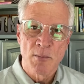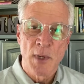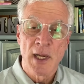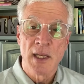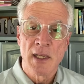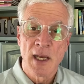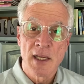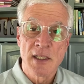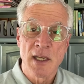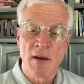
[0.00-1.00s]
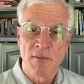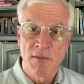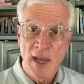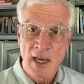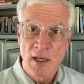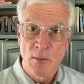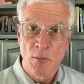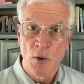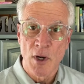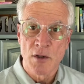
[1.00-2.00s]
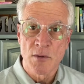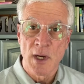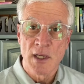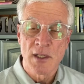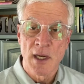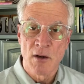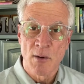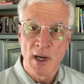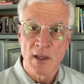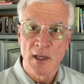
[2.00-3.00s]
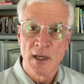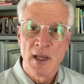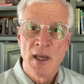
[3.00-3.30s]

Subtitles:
but it does affect mortgage rates indirectly.